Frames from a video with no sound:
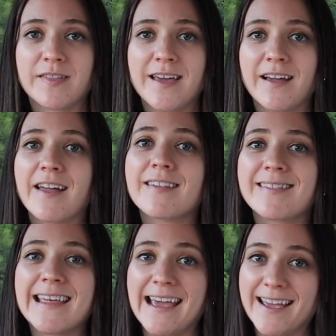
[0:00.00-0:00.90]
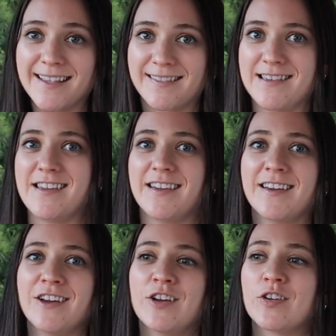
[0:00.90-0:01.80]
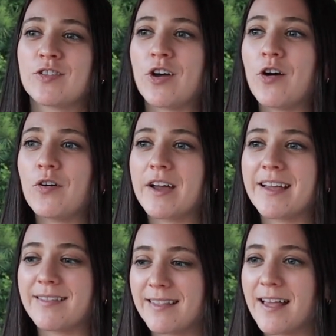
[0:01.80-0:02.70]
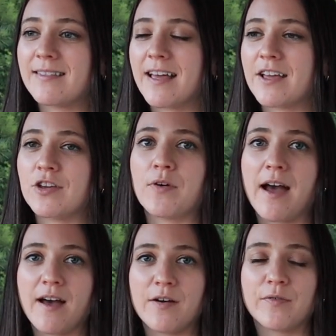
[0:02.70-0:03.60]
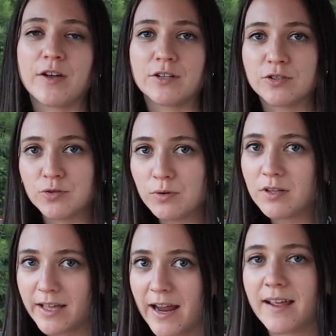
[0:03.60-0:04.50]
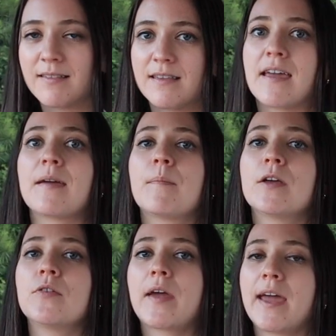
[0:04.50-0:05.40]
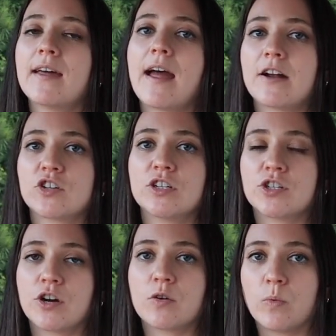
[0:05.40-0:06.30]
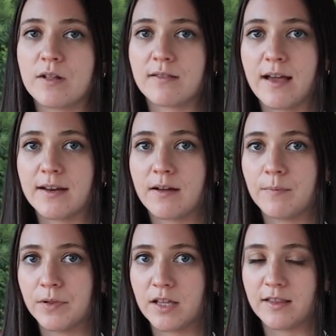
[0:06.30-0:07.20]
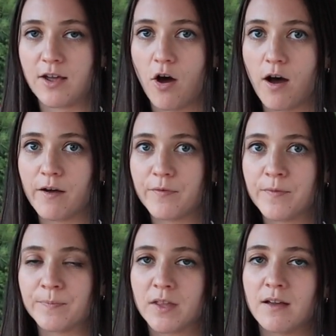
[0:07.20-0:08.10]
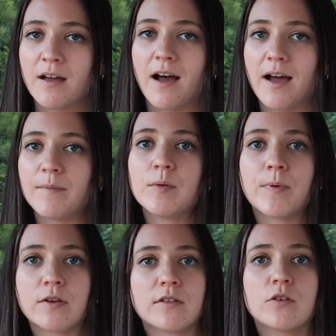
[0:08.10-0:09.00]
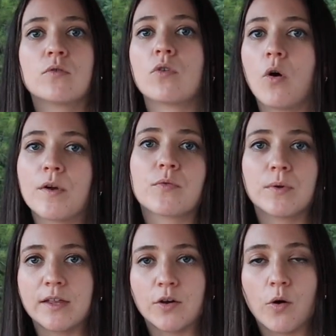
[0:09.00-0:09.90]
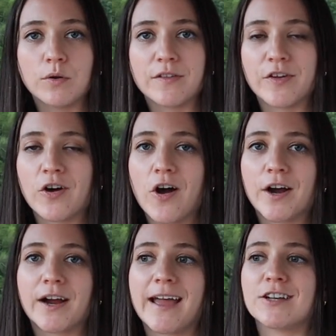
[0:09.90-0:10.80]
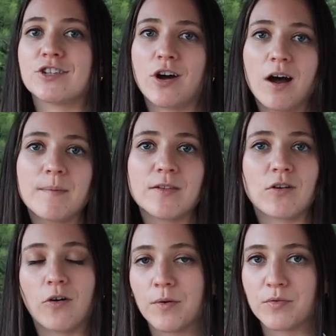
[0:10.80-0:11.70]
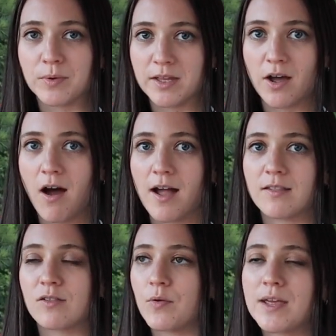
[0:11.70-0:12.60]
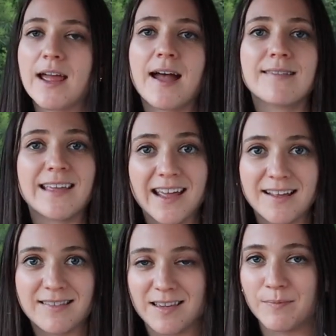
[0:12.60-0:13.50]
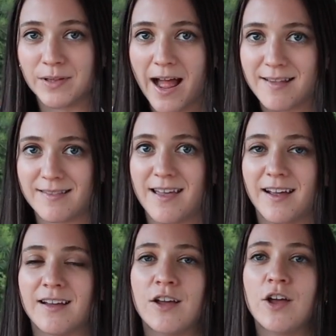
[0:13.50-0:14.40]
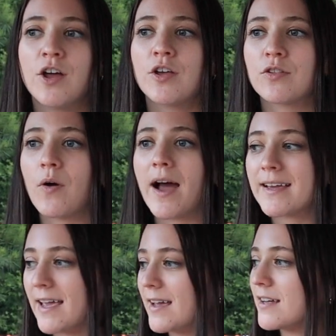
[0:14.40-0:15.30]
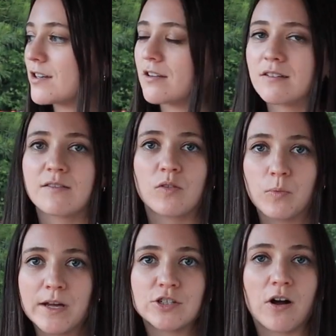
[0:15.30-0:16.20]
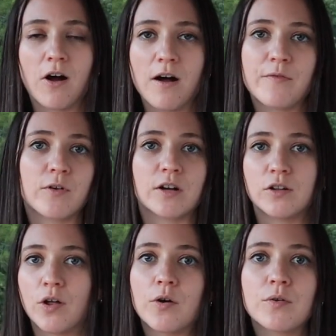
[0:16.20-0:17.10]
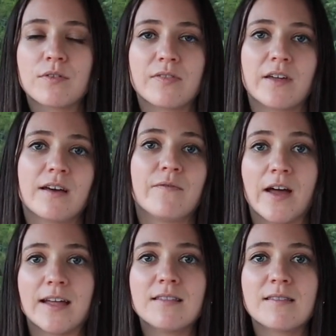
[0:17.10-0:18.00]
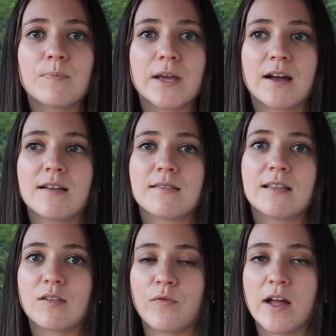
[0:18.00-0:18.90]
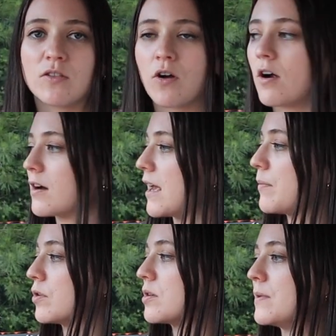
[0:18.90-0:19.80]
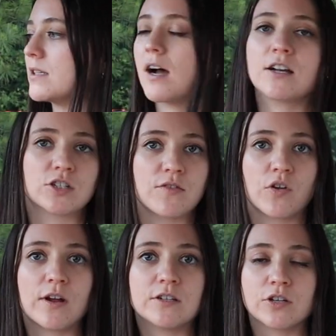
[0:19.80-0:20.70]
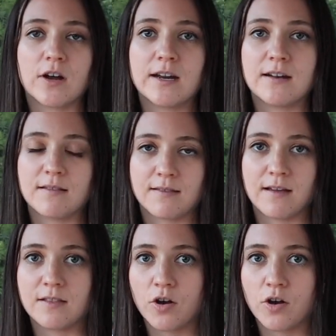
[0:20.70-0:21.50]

thing is the AC. So it says that you have dual AC, but you can't actually turn one side completely off. I'm the person who's always really cold in the car, and Tom is always really hot, so he has the AC blasting. So I can't switch off or close the vents because these vents aren't able to be touched because they're integrated inside the